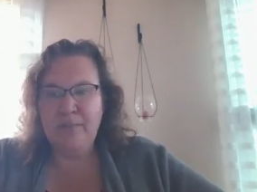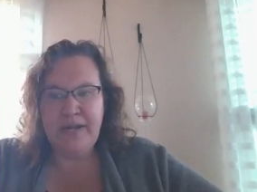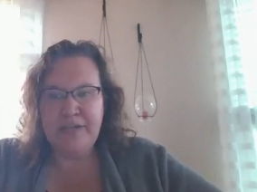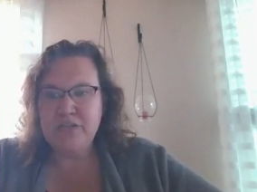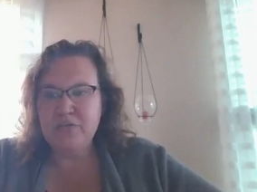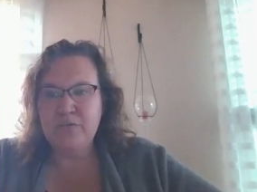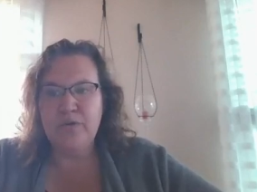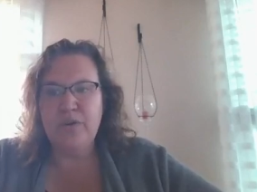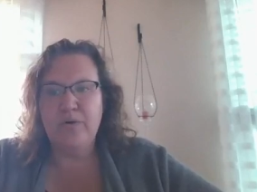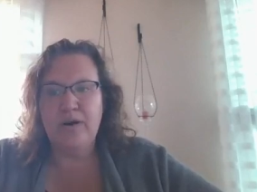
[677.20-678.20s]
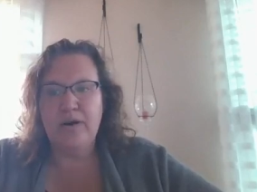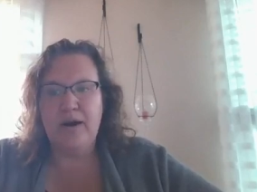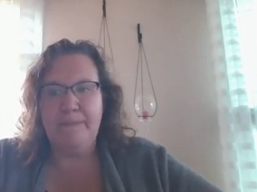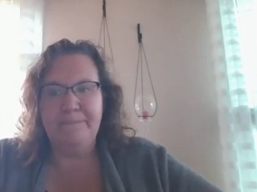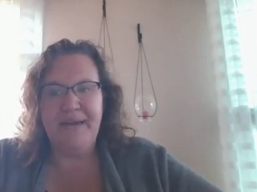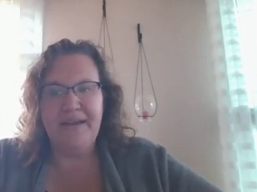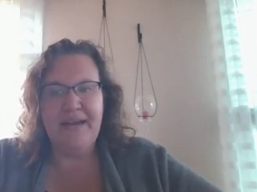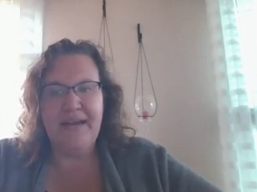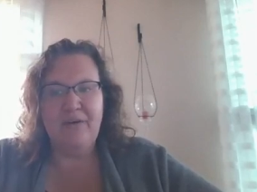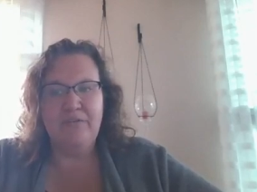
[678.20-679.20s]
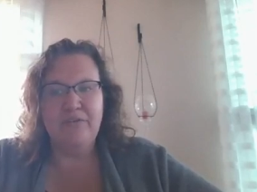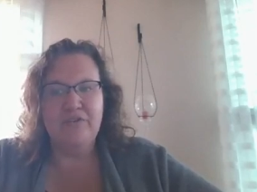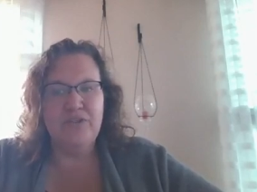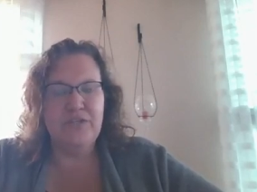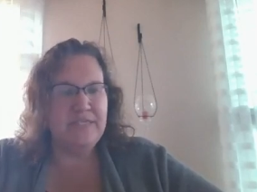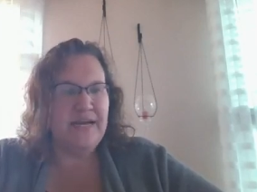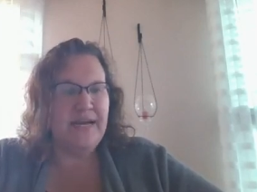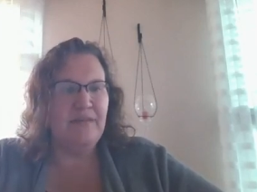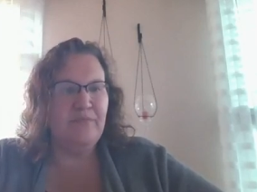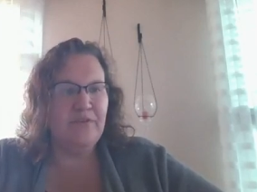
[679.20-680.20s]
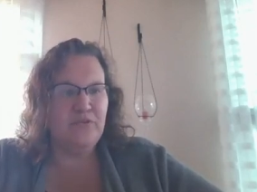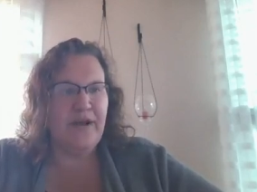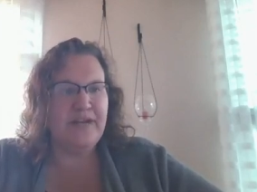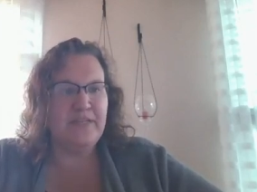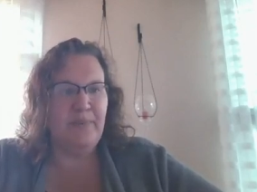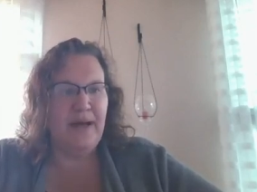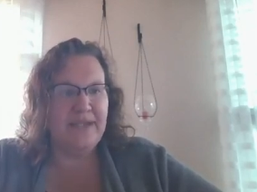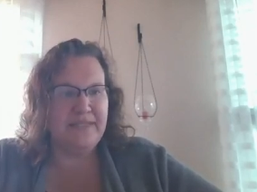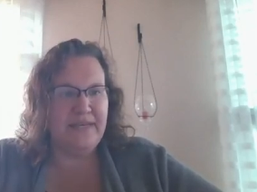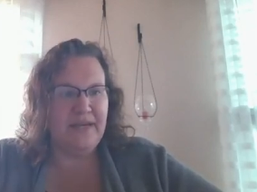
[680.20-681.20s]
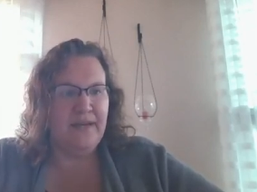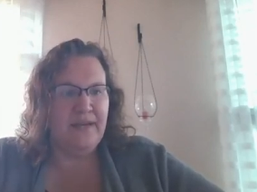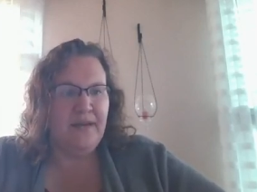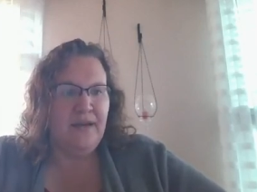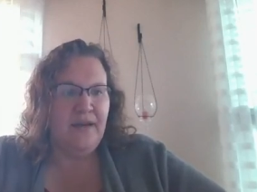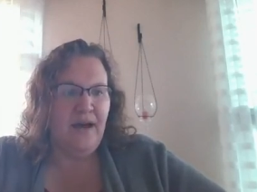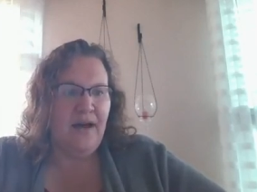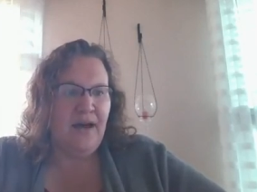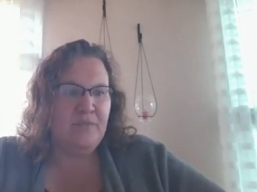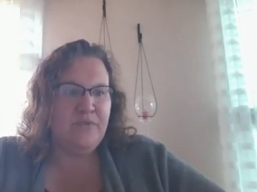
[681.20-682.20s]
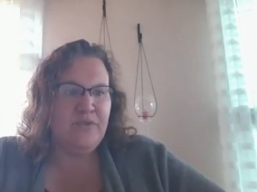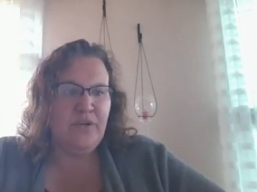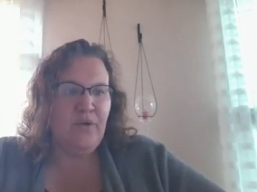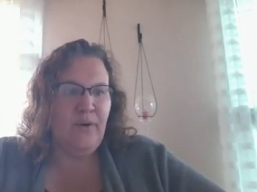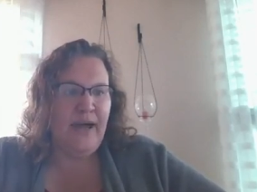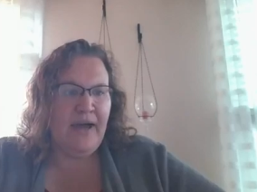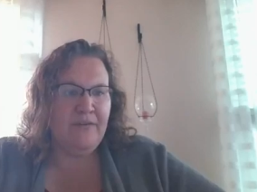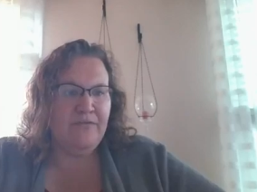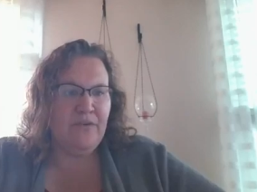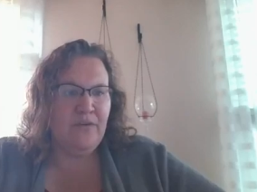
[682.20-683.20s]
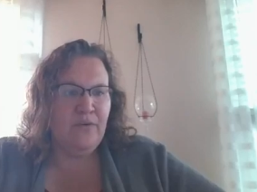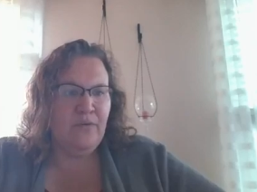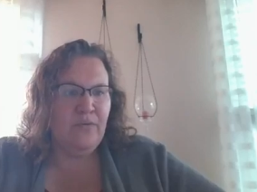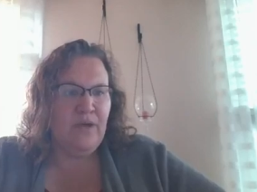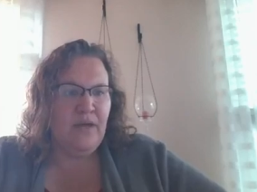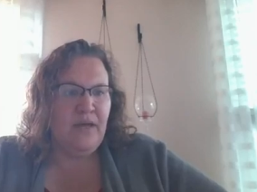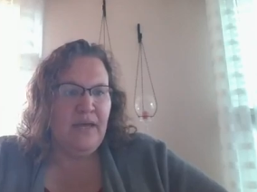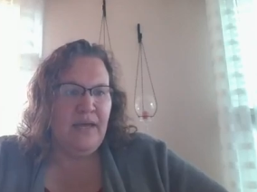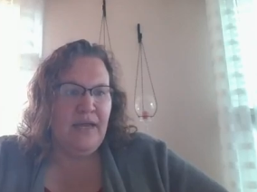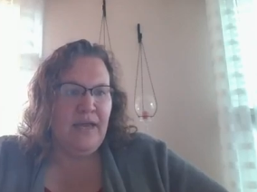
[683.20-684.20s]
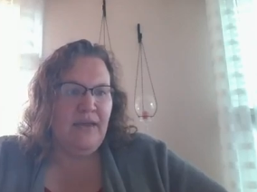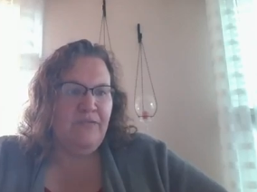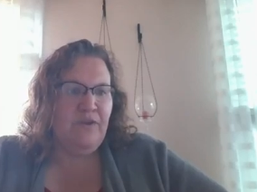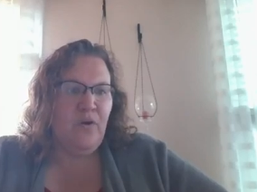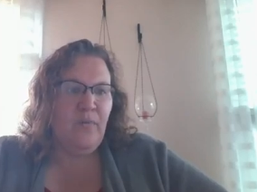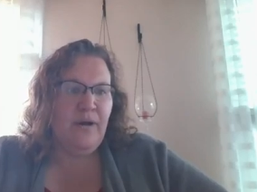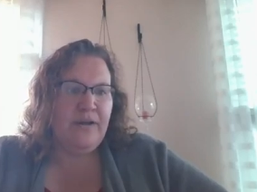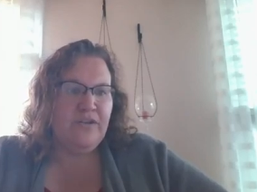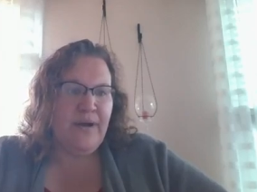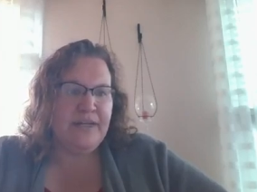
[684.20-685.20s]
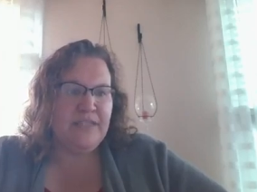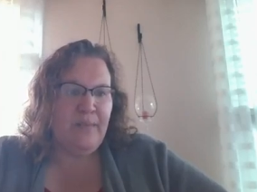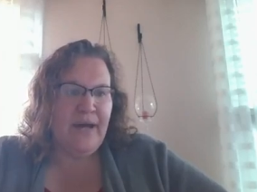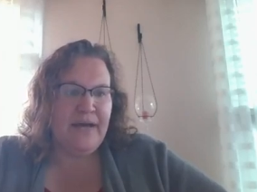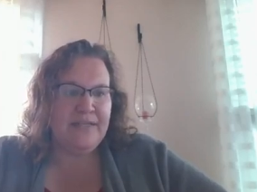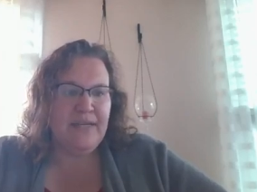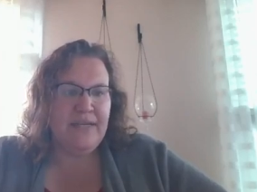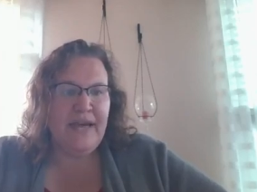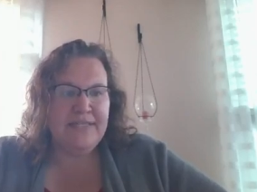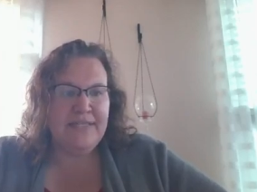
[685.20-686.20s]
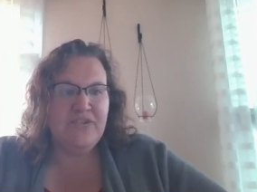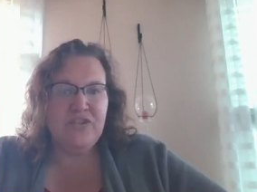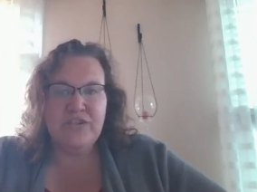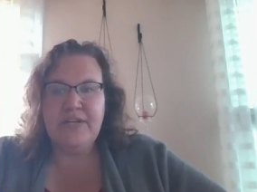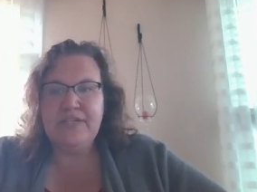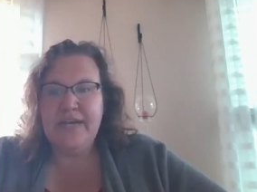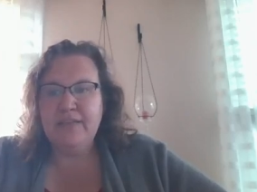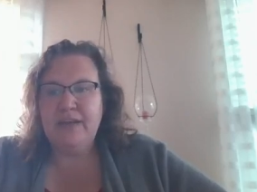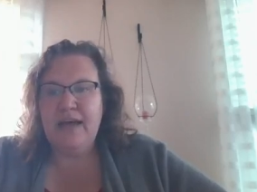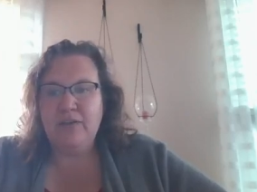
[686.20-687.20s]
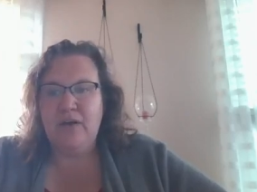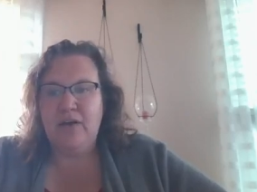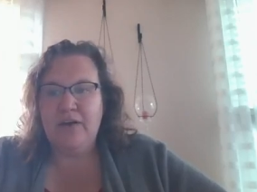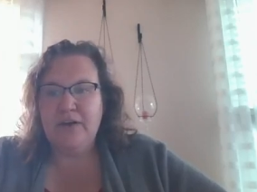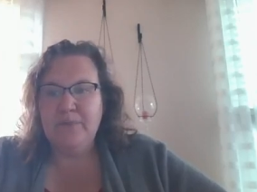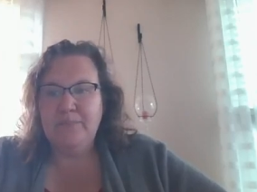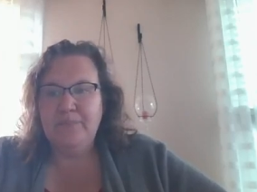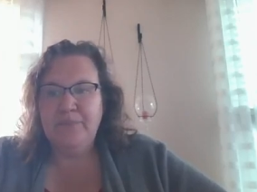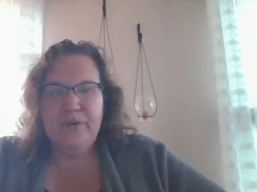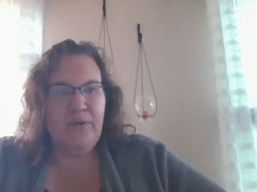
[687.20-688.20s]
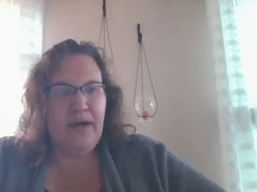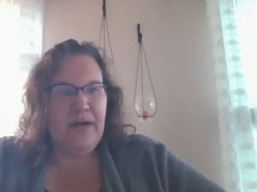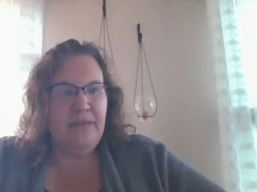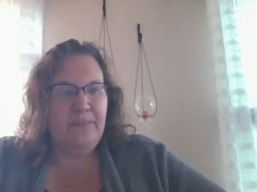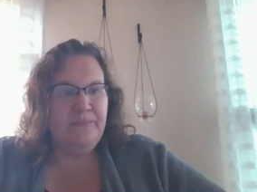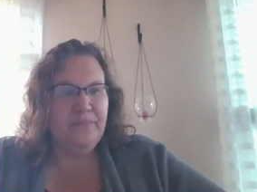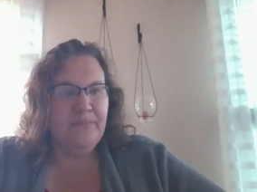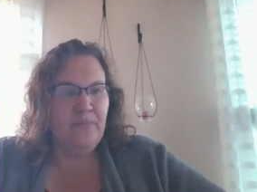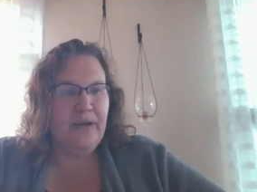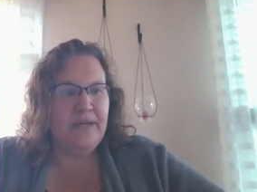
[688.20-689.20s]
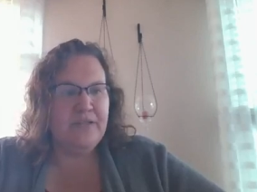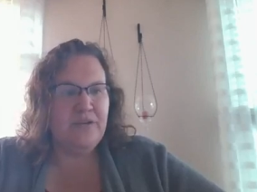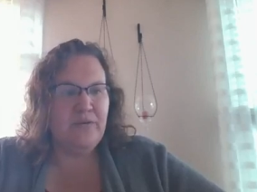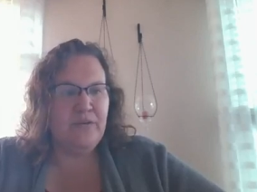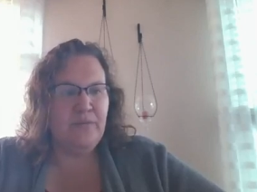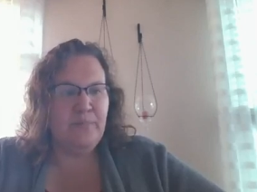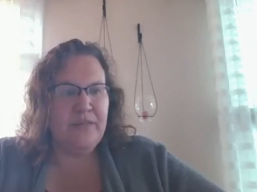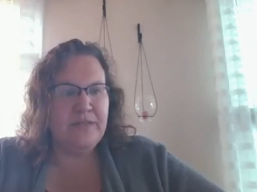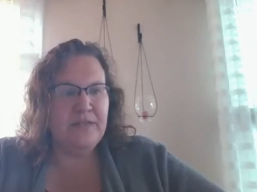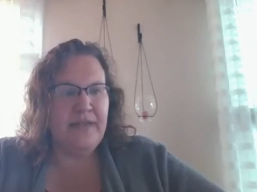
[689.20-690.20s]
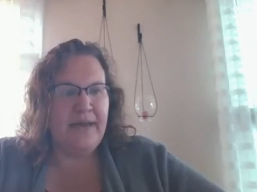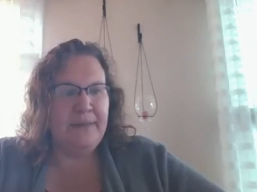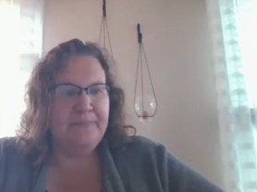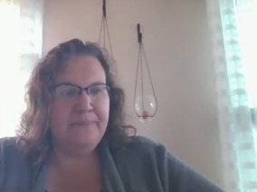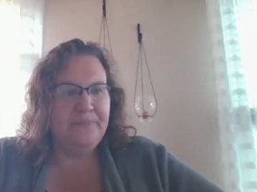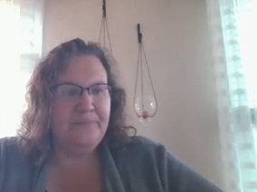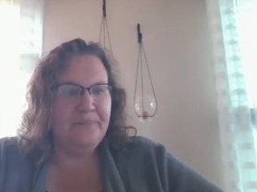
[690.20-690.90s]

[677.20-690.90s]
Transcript: the monies through your um, bank account if you're signed up for direct deposit. Um, so you don't have to. If you don't want direct deposit, yes, it's just going to take a lot longer. Okay, Wendy. So there'll be a delay.